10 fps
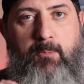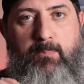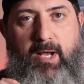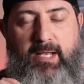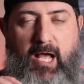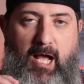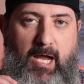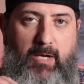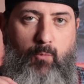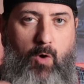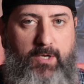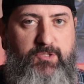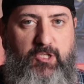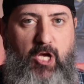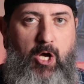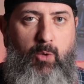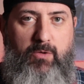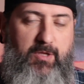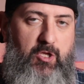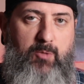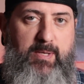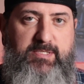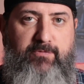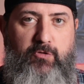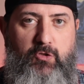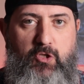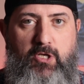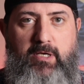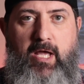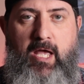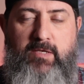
but I wanted to go with a little bit different look,